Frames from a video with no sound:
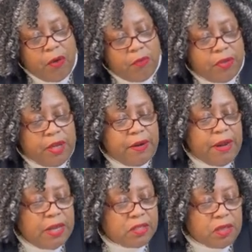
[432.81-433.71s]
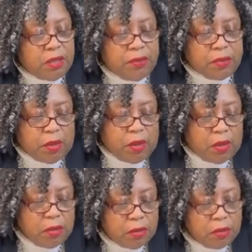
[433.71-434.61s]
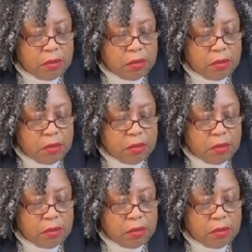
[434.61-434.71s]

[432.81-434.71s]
over there? Asked another girl.